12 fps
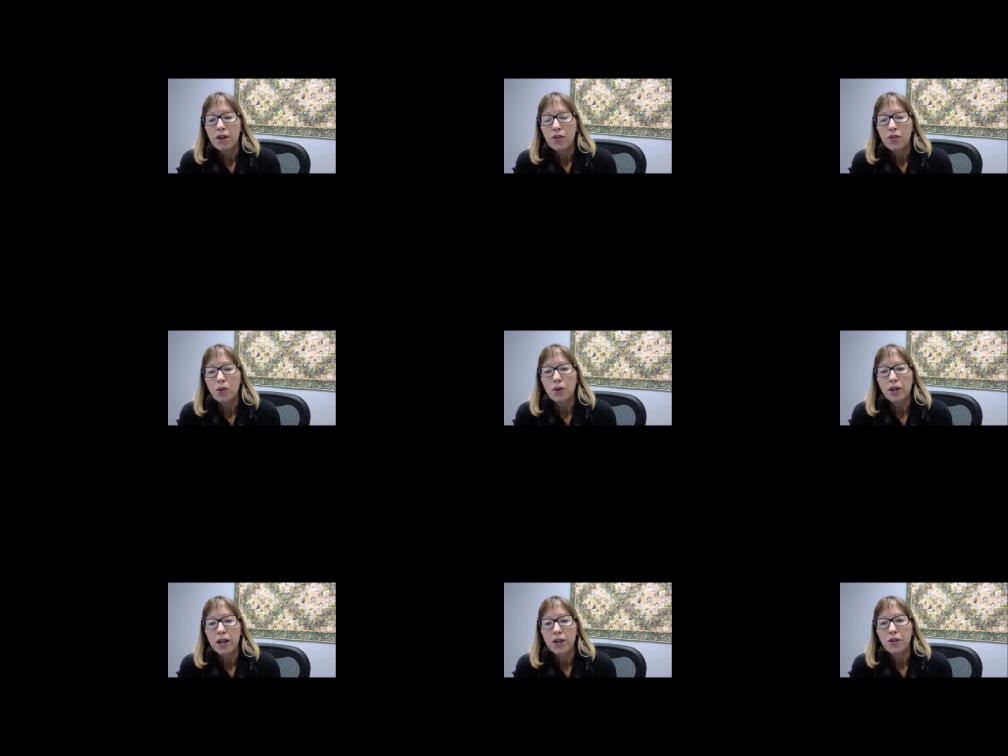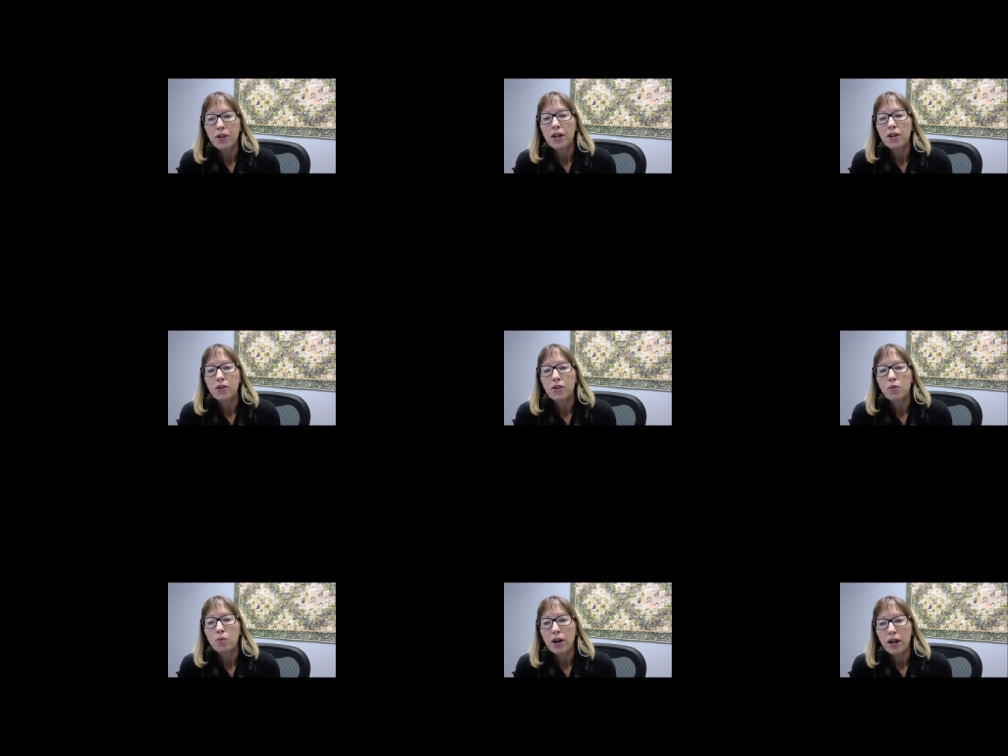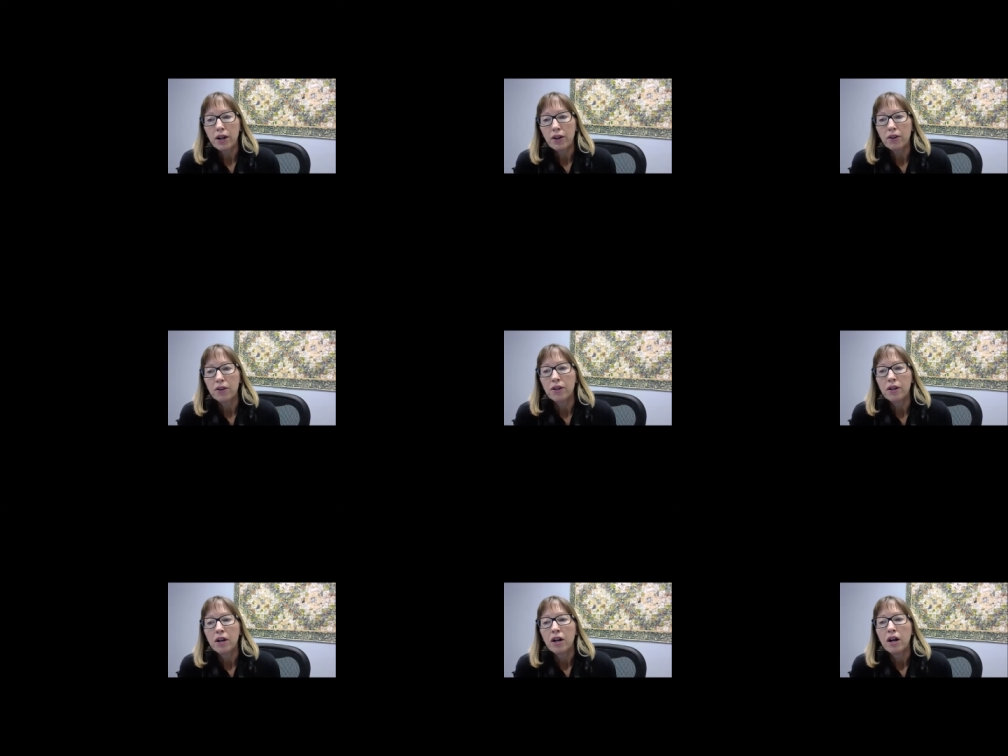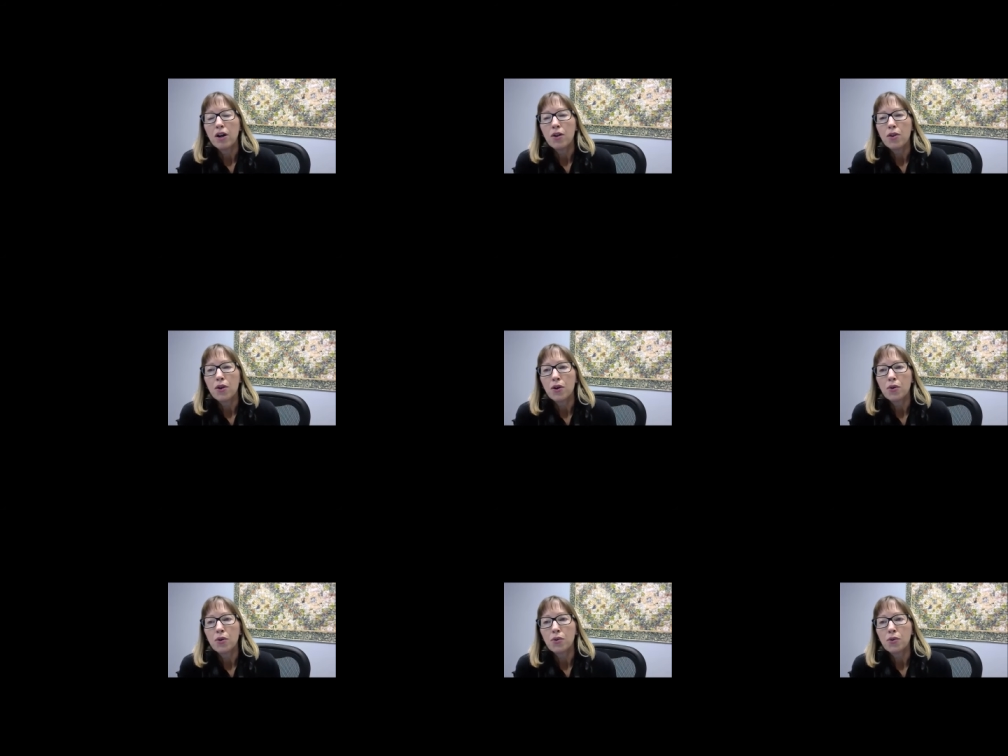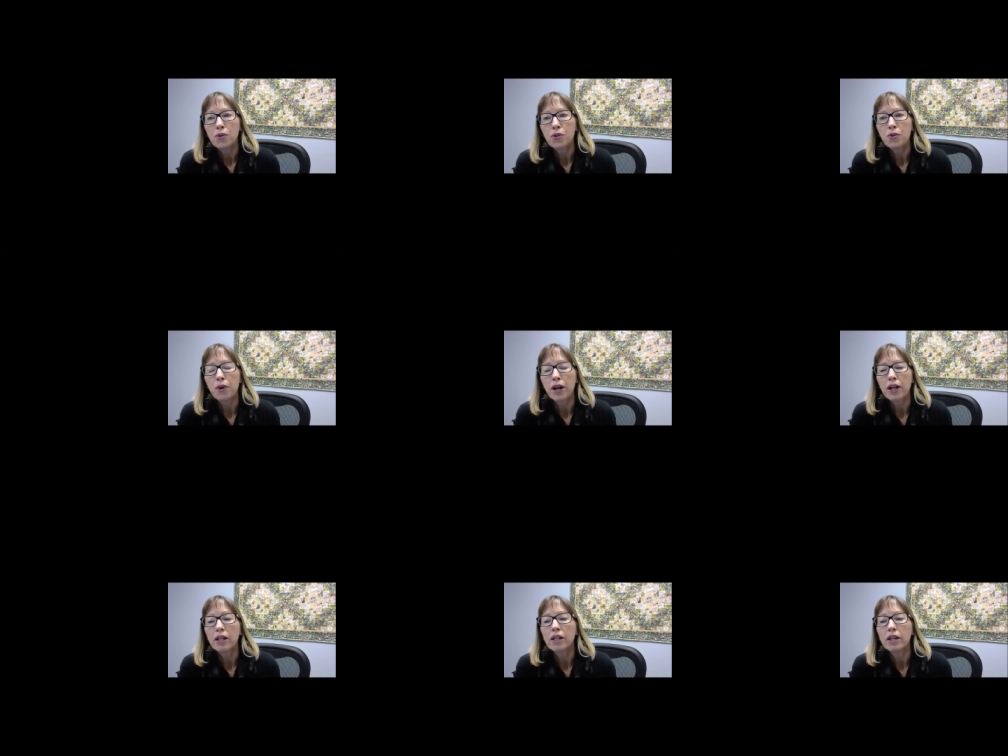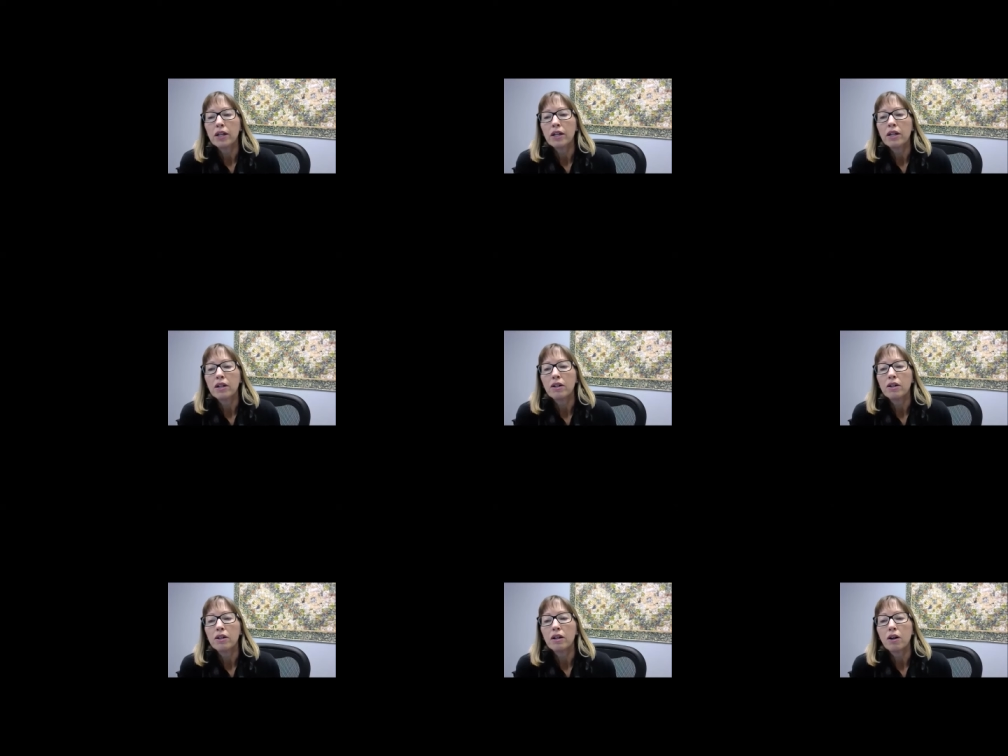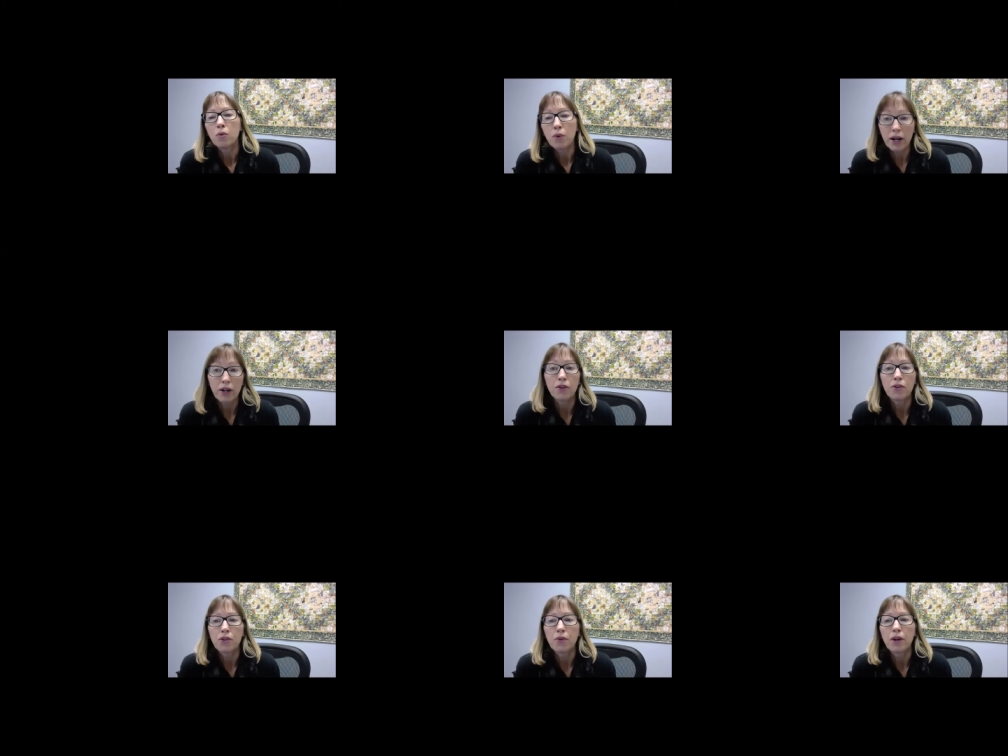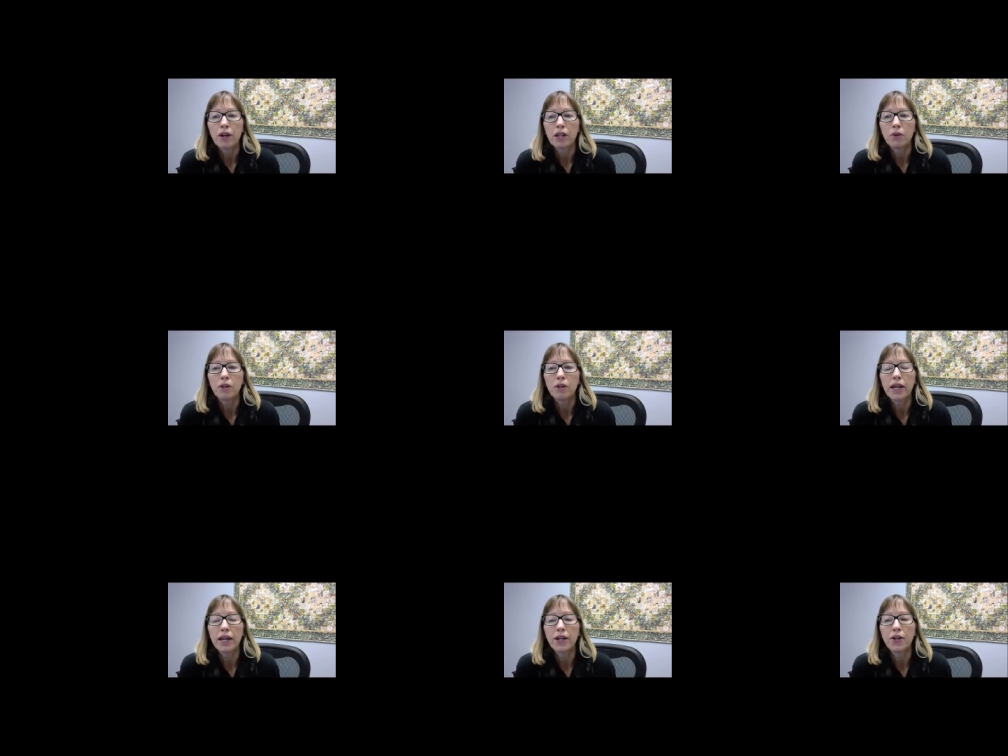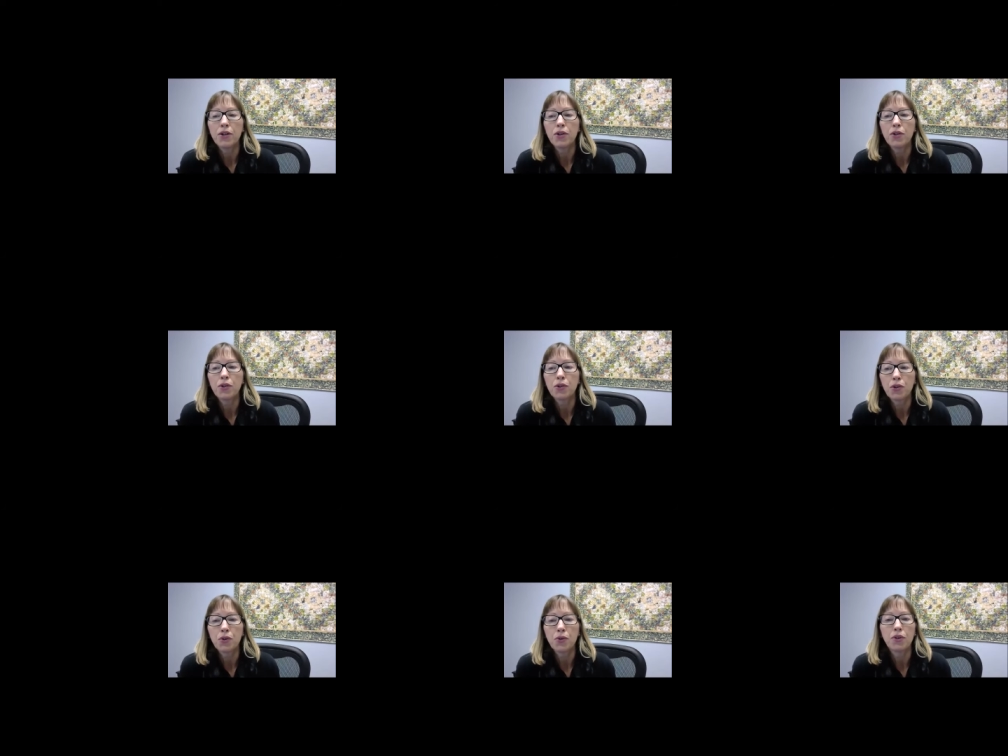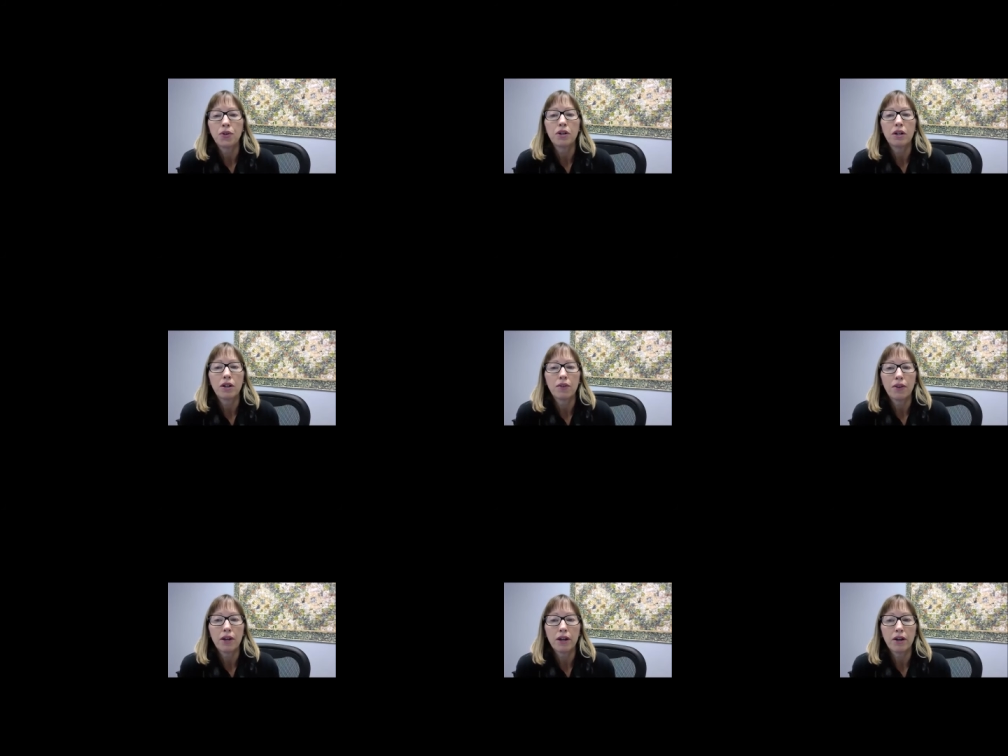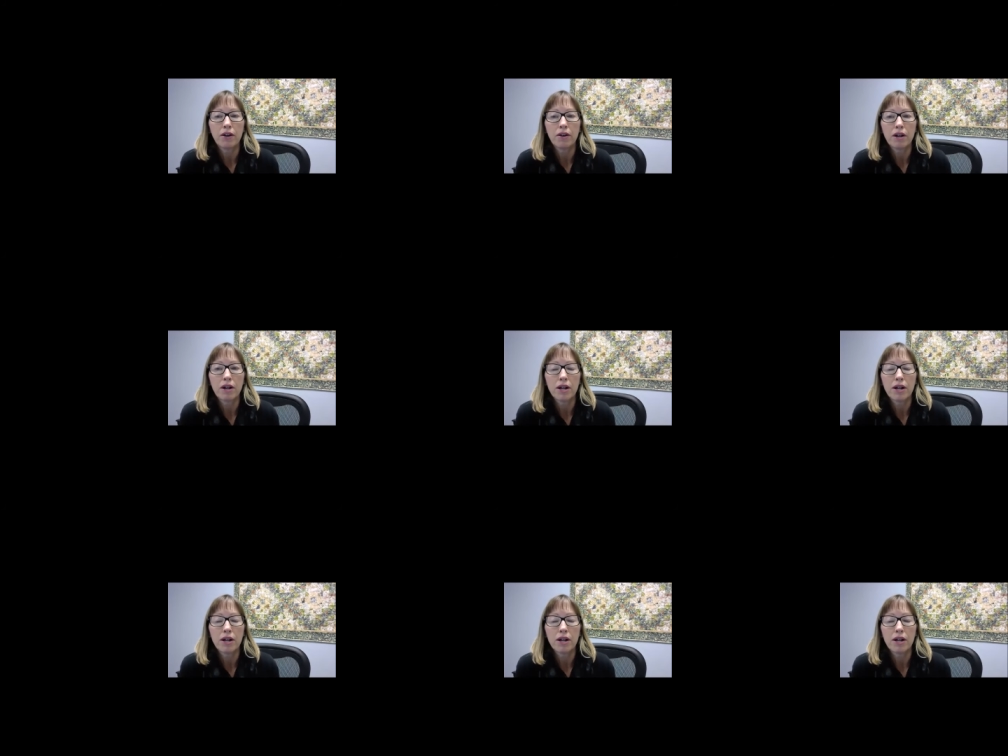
So an educational record are those records directly related to the student and their